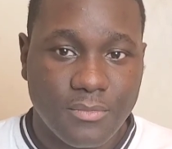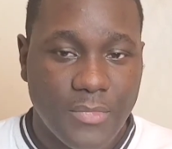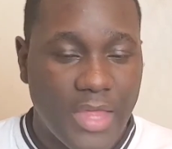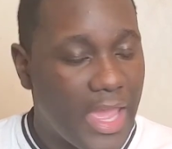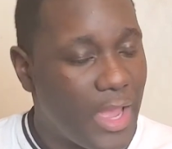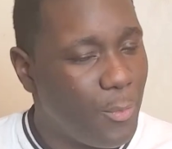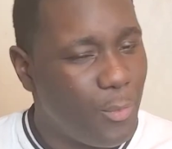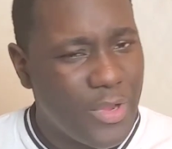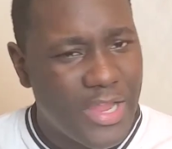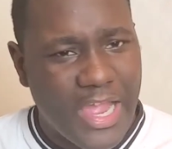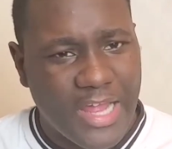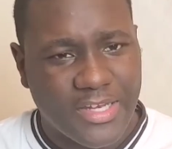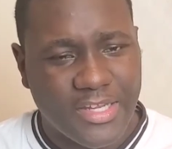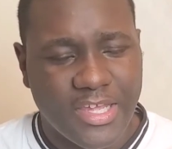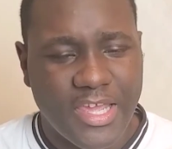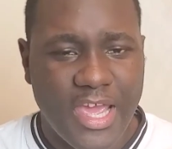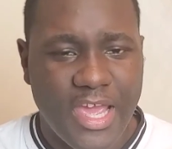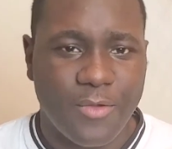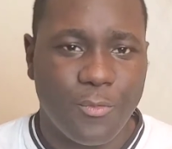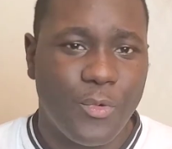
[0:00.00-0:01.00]
And we got
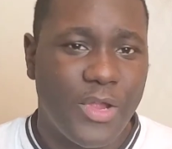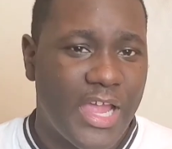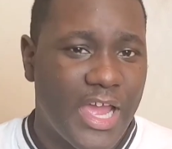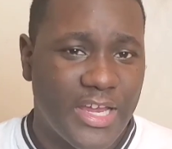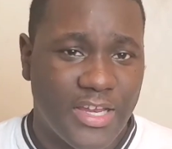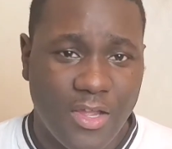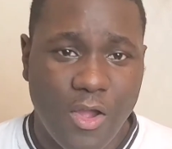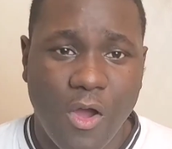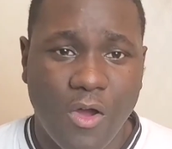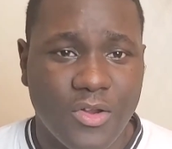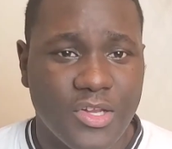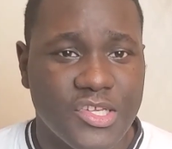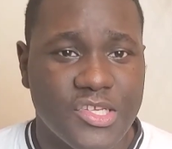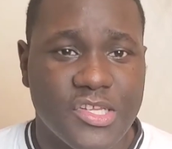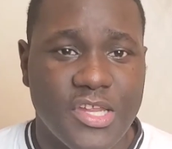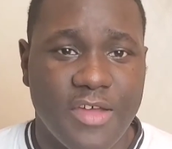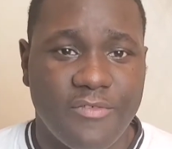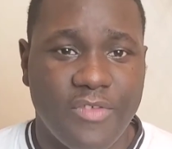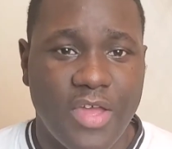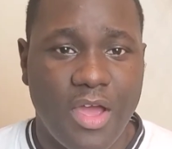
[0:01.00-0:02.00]
to call this
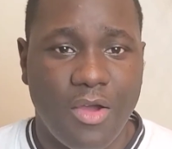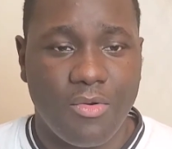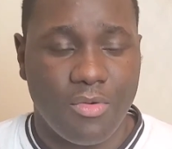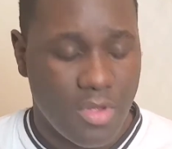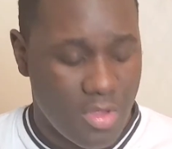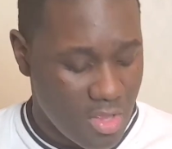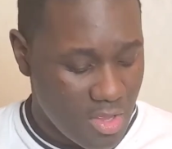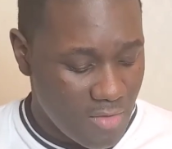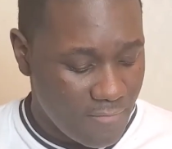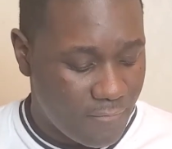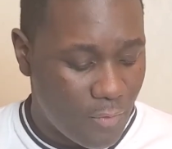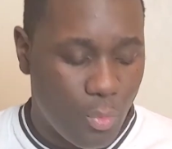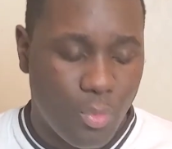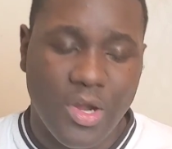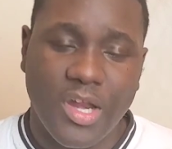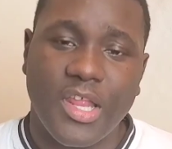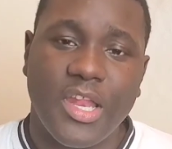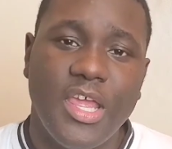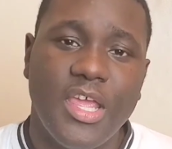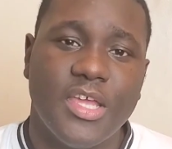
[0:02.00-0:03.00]
stuff out for what
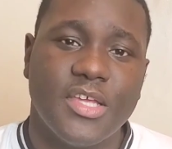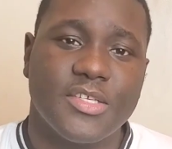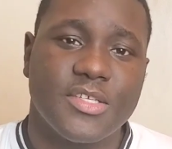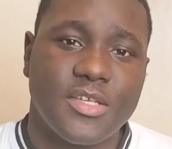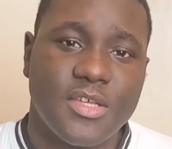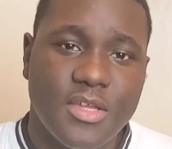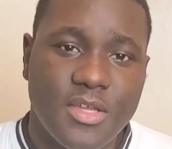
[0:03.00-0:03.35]
it is.